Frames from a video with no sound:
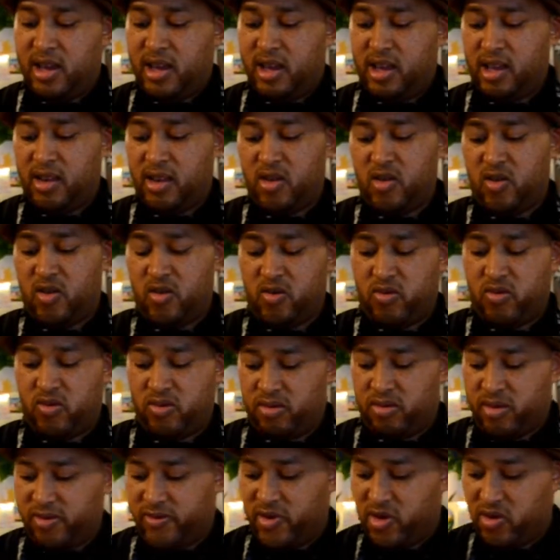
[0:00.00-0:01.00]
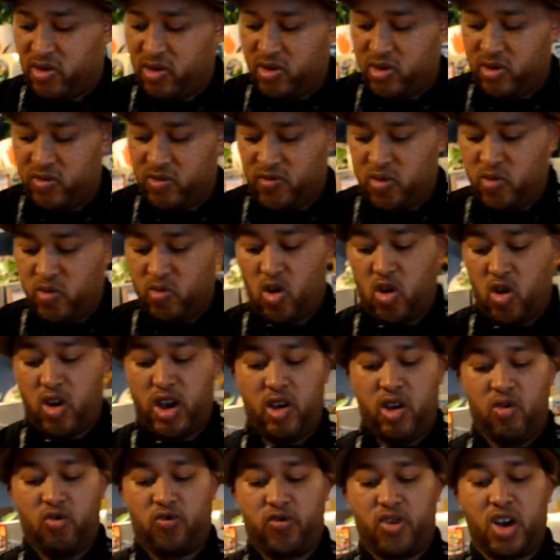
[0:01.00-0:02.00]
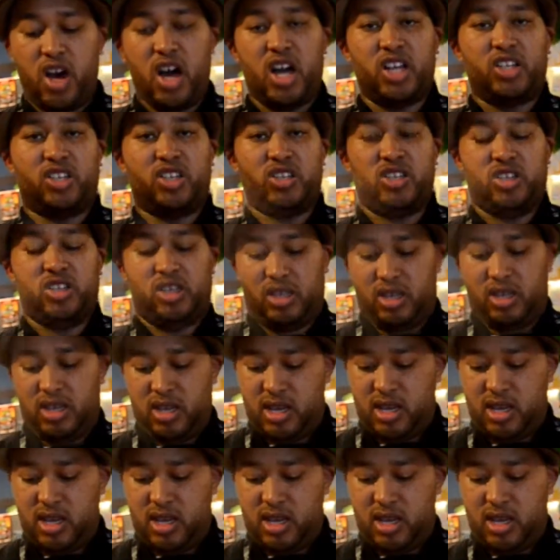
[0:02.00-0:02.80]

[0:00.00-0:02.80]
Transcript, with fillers: You know, if, you, if you're more health conscious,